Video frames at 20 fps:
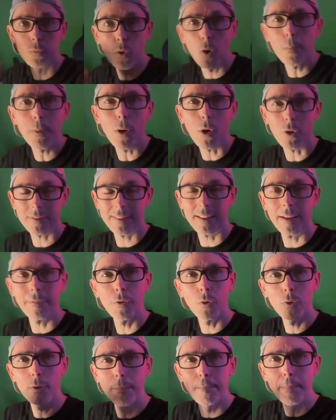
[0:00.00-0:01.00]
Roblox, if
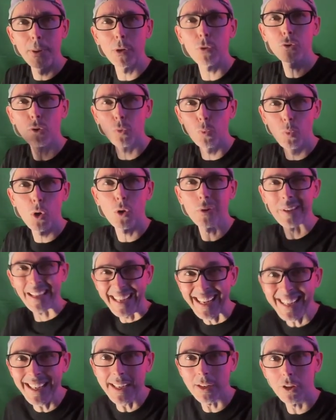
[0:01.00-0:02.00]
you want to build a world
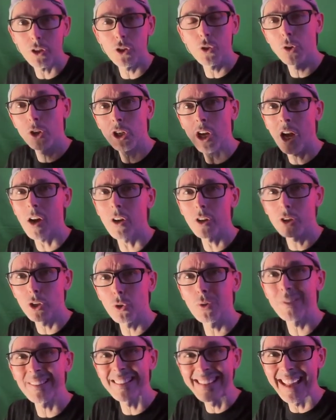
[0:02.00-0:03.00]
in it, you can't
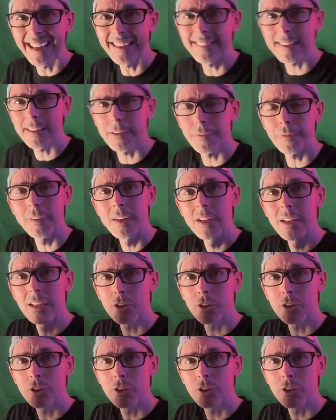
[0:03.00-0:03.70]
use native.